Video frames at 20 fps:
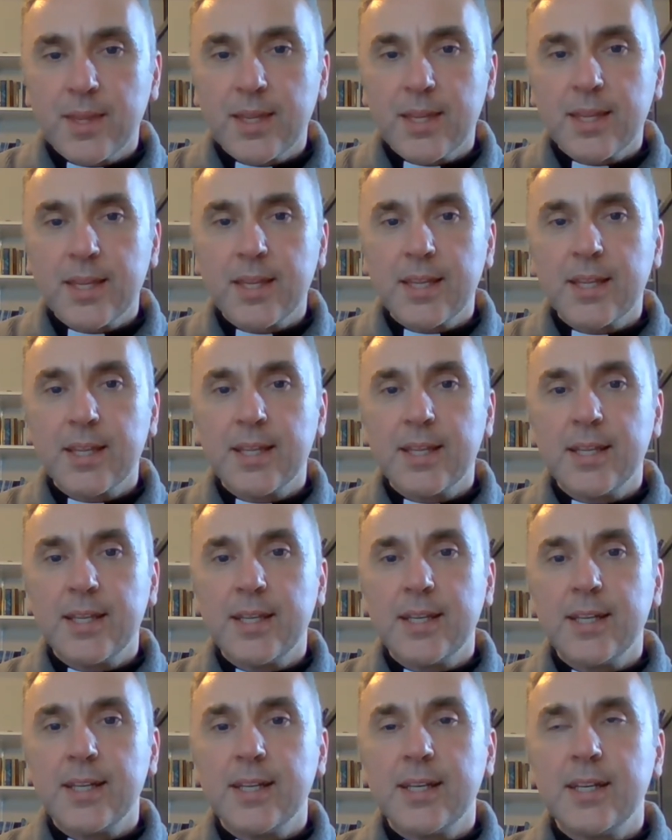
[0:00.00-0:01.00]

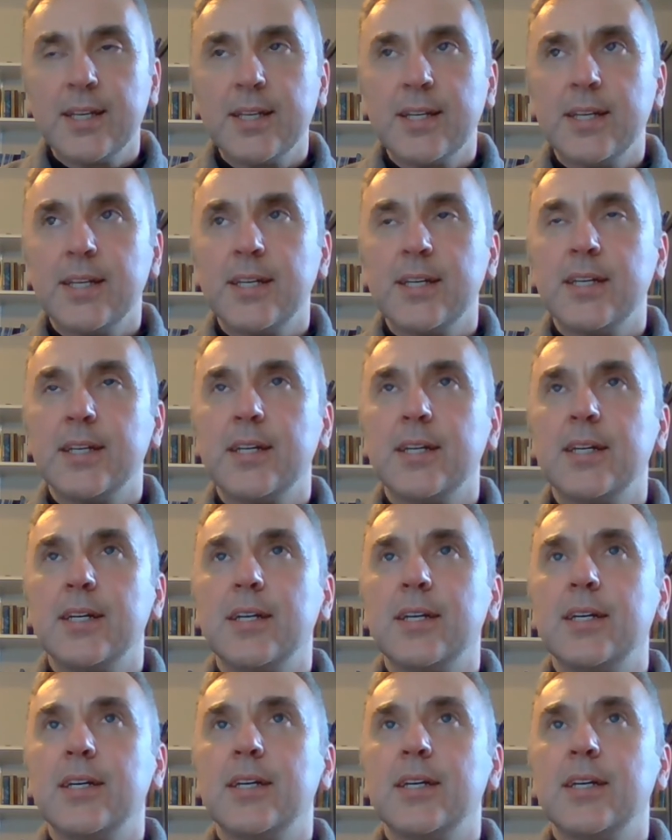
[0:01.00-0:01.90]
[no speech]